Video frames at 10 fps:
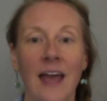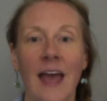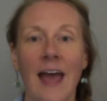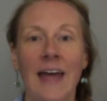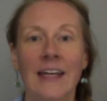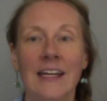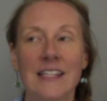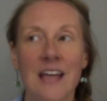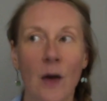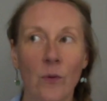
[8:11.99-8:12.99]
And
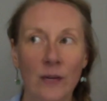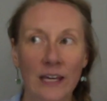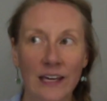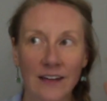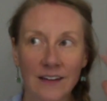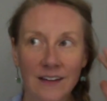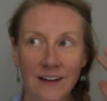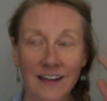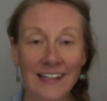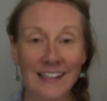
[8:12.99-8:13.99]
it's how we
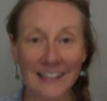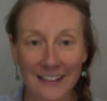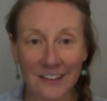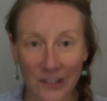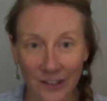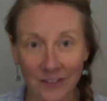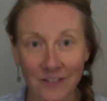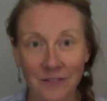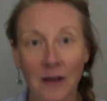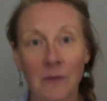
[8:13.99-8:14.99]
hear,
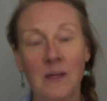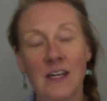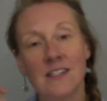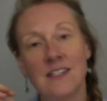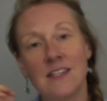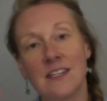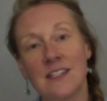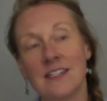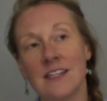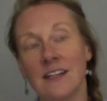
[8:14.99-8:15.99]
right? Because
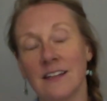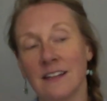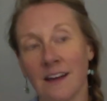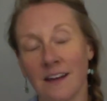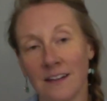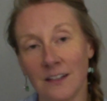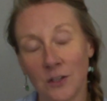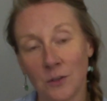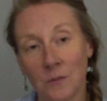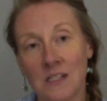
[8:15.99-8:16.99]
this in, uh, in
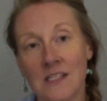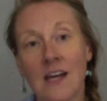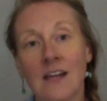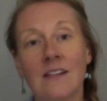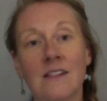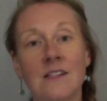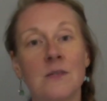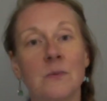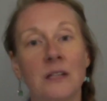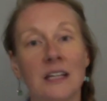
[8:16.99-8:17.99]
human design, this
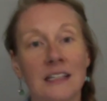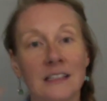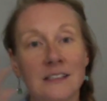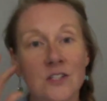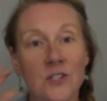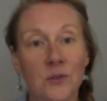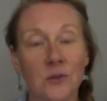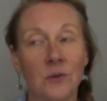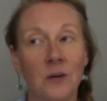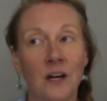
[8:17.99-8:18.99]
is related
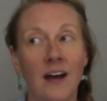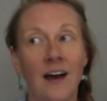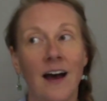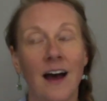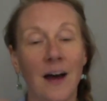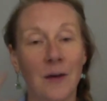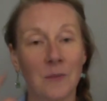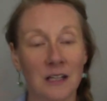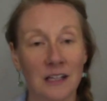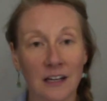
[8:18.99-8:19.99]
to
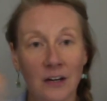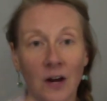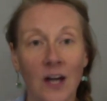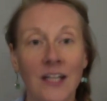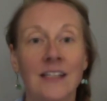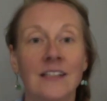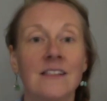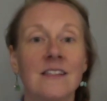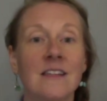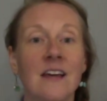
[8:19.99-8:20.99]
um,
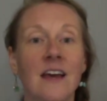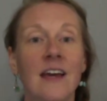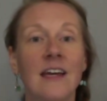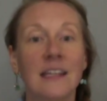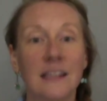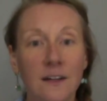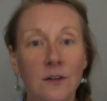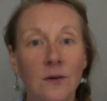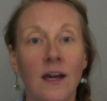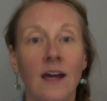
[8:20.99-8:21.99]
clairaudience,
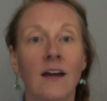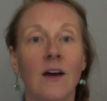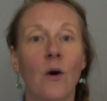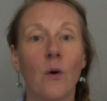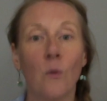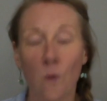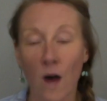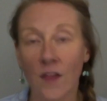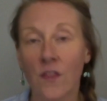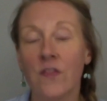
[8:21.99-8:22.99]
hearing
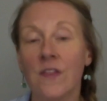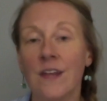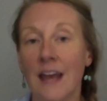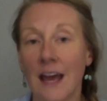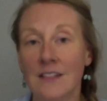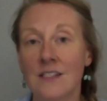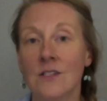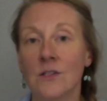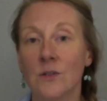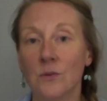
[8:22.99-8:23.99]
what the
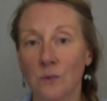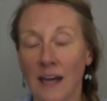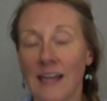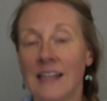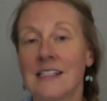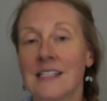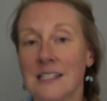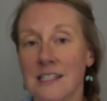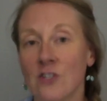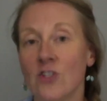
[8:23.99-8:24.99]
next right
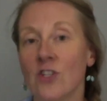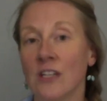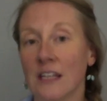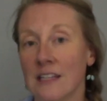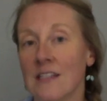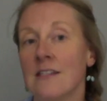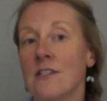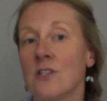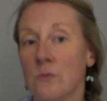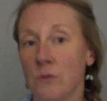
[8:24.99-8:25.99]
decision is
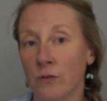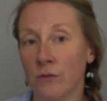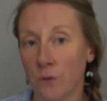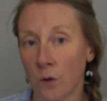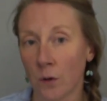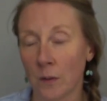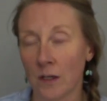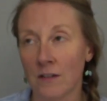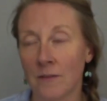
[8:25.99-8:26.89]
to move forward.